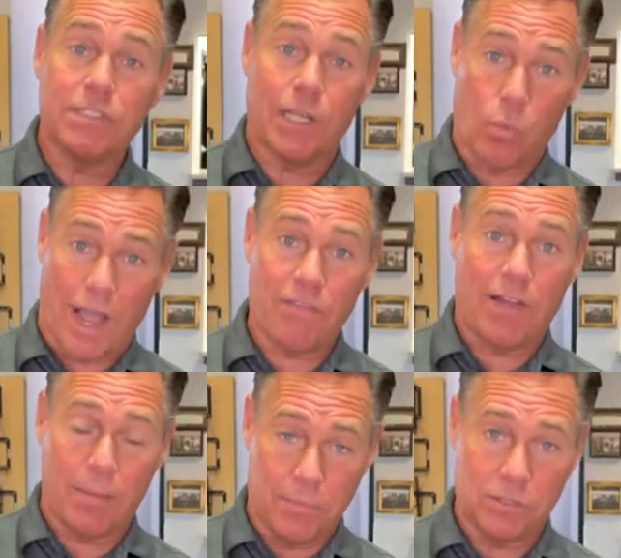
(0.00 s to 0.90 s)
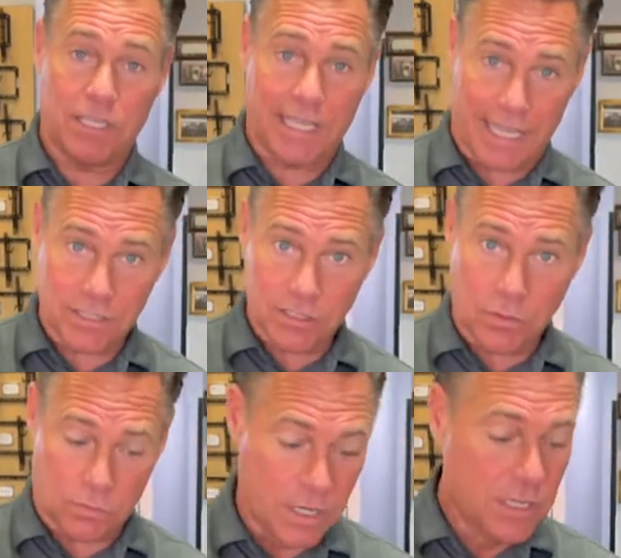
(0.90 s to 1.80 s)
a Wi-Fi music cast zone.
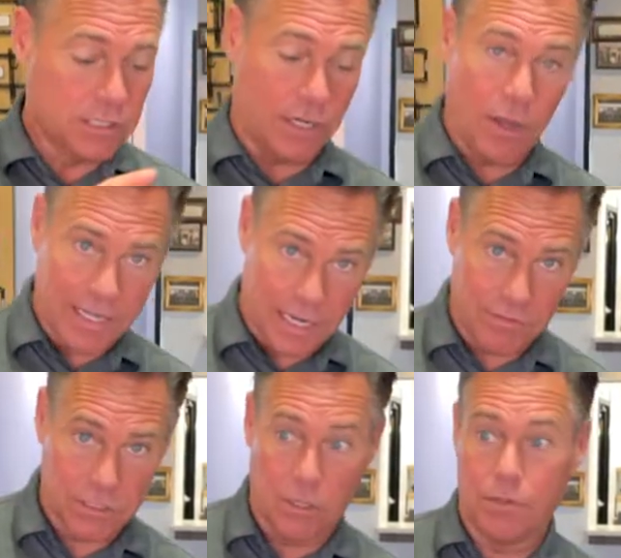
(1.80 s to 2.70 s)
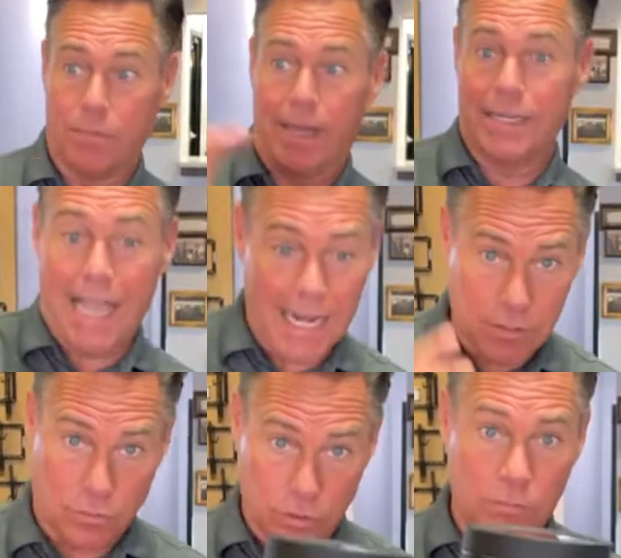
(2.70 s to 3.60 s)
So now I can have a zone in my dining
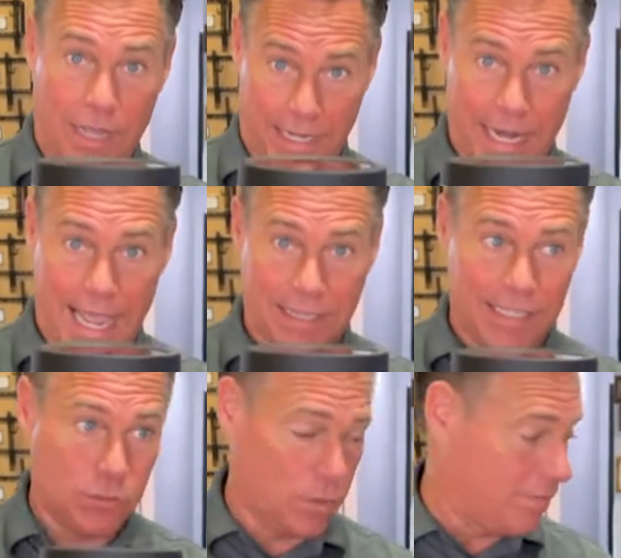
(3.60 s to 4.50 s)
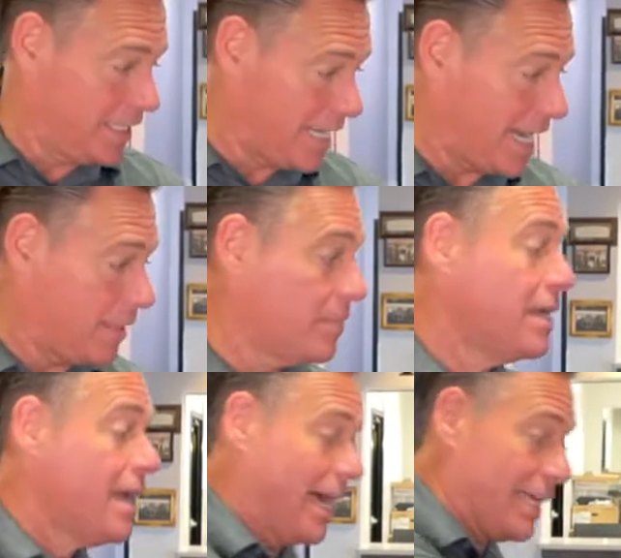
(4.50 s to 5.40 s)
room. I can hide these wherever I need to hide them.
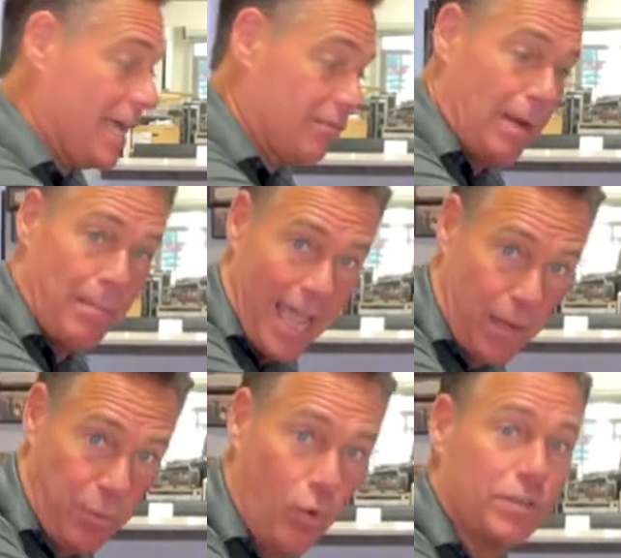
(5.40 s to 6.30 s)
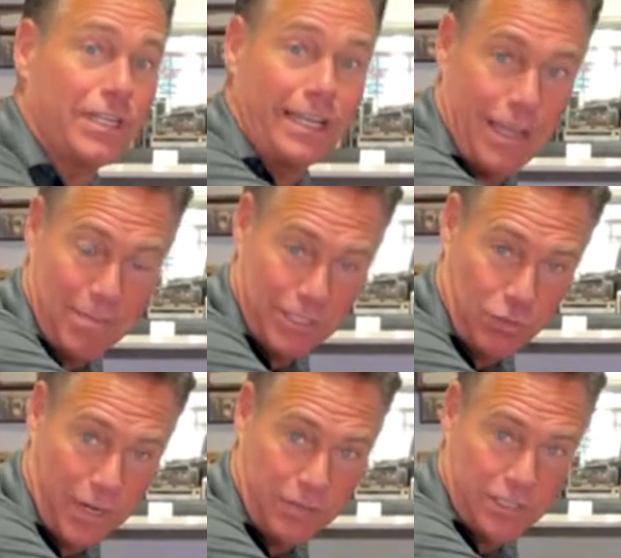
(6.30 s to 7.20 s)
I can have them my back porch. I can have my
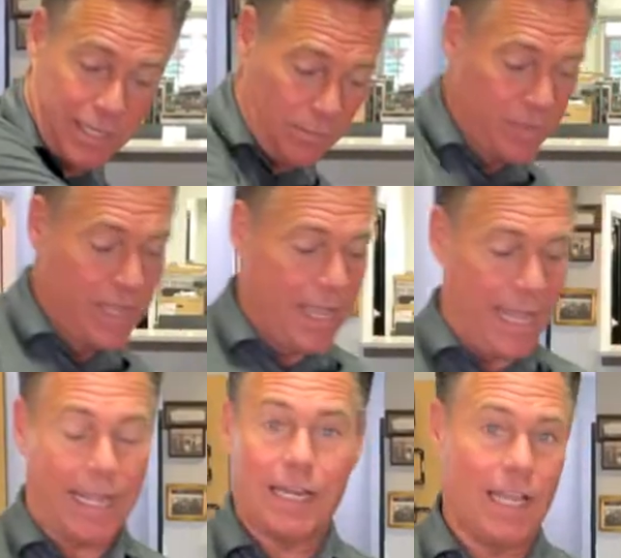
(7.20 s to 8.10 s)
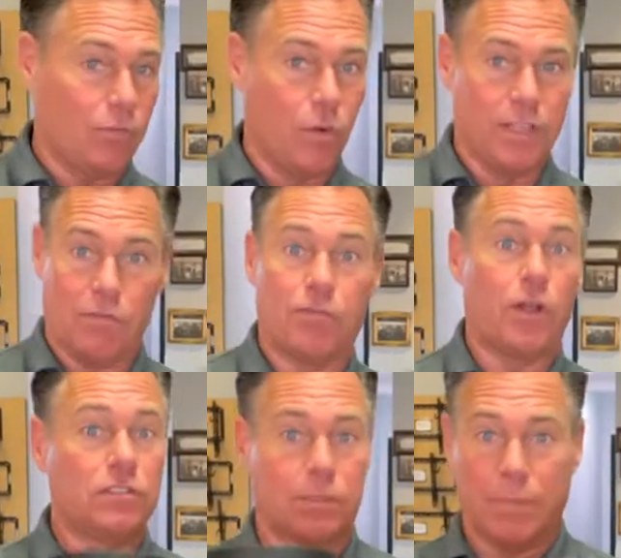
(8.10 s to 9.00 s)
surround sound and I can have one that
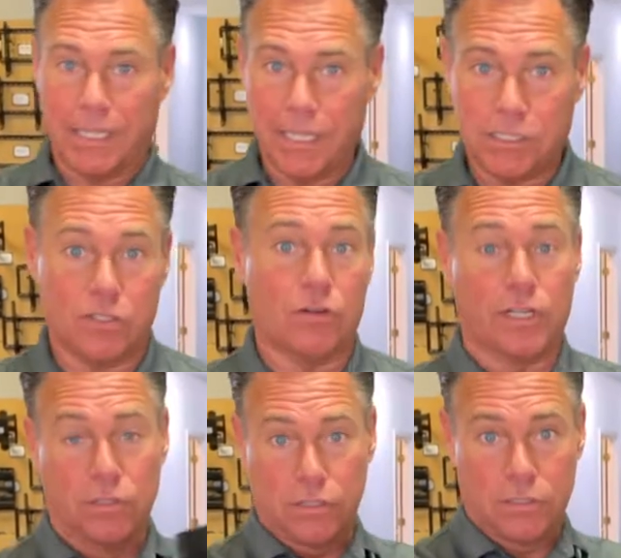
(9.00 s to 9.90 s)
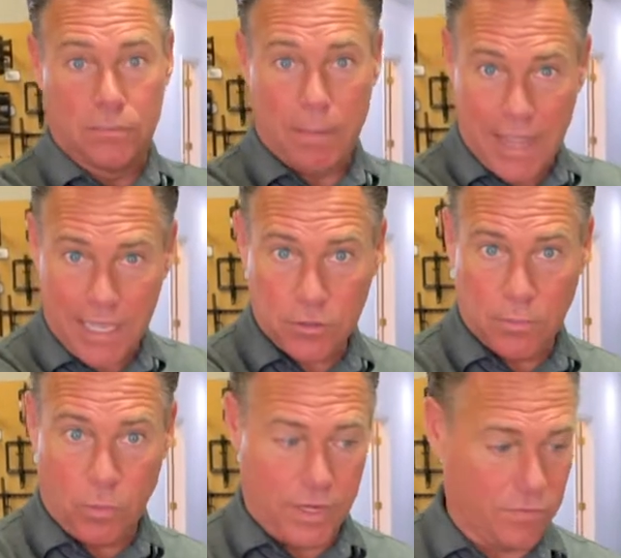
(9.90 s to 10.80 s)
floats in my kitchen or goes into my bathroom or
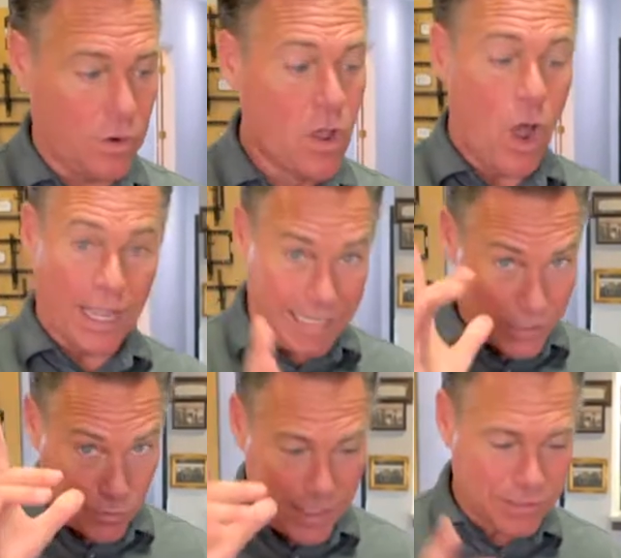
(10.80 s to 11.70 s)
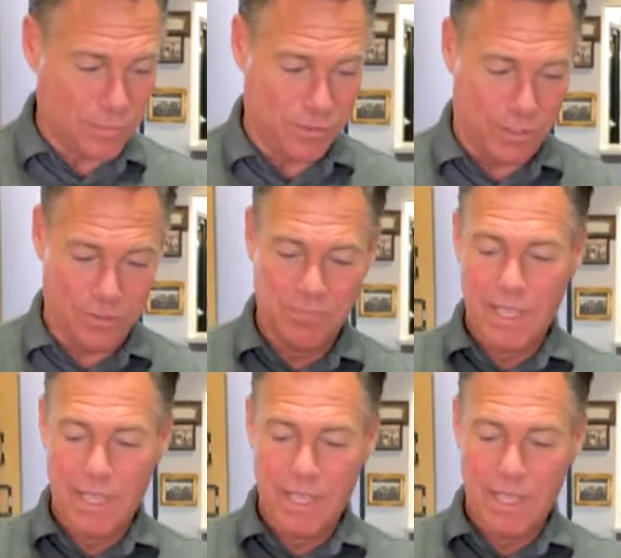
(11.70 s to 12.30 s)
whatever guess what else it will do?